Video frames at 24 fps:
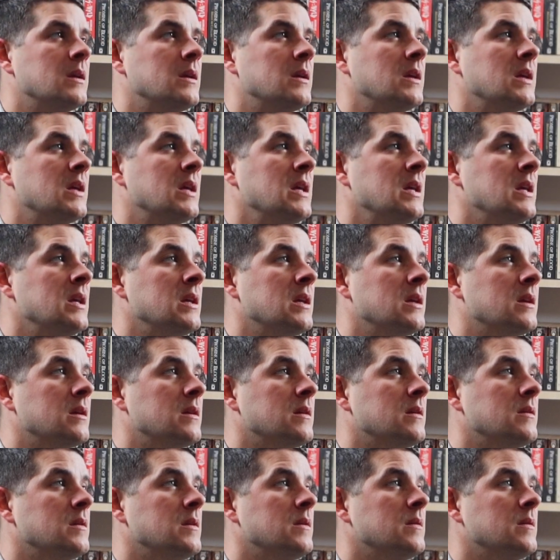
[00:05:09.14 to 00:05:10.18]
he,
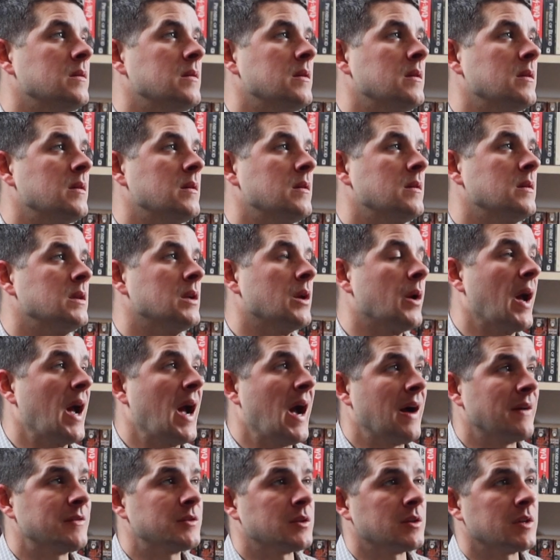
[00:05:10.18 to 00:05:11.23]

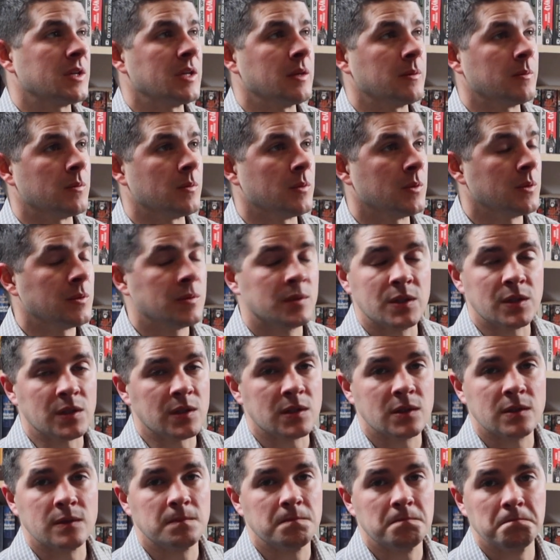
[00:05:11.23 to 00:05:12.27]
after he
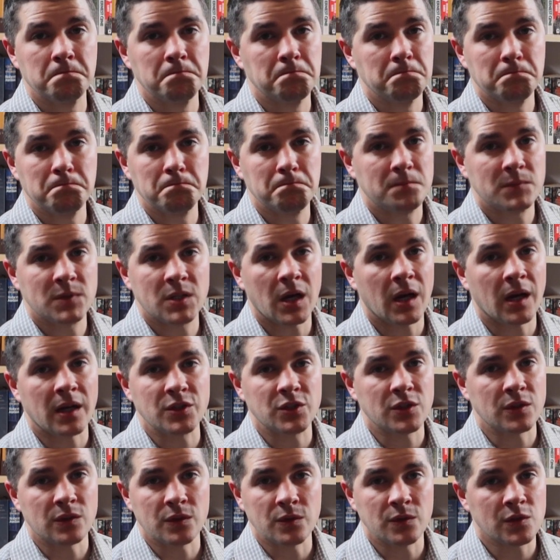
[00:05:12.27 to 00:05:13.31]
loses
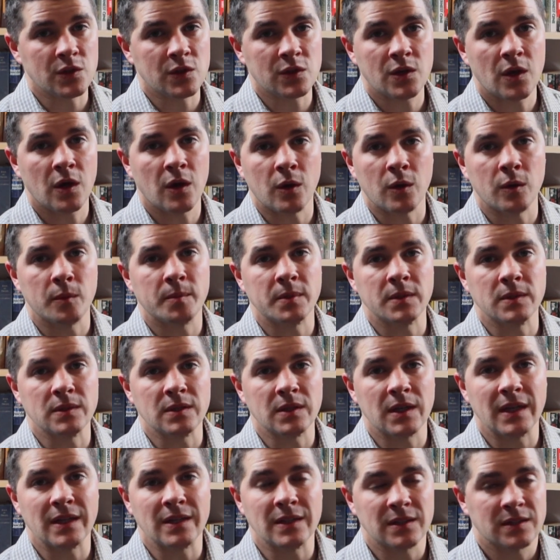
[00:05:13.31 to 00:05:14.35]
touch and loses hope,
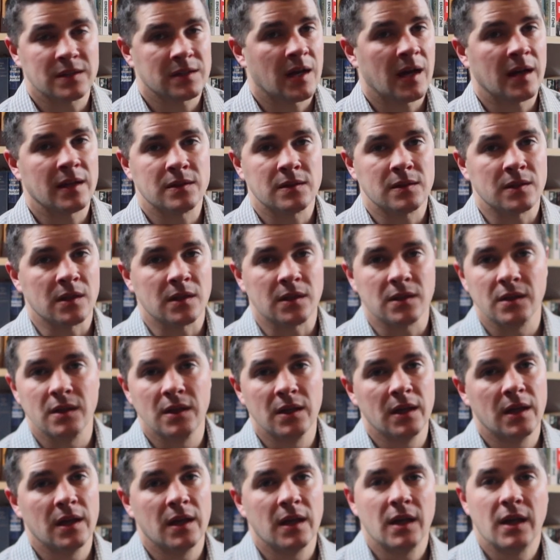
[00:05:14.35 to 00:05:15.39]
and decides that
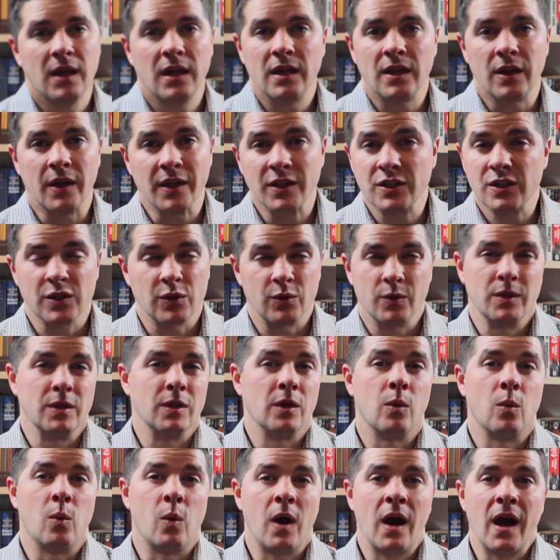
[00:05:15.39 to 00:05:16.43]
he doesn't really
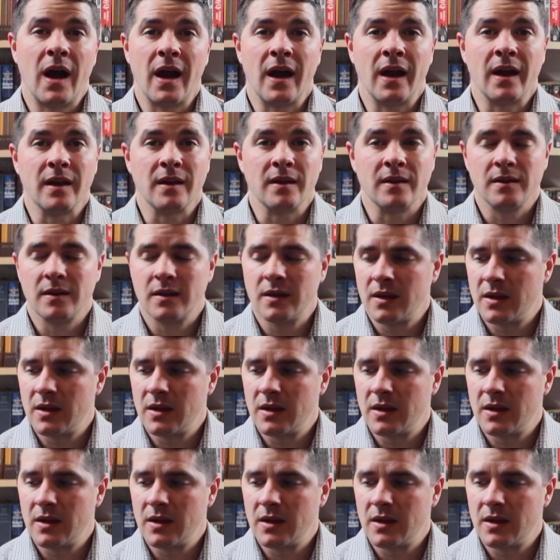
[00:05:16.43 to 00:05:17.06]
know why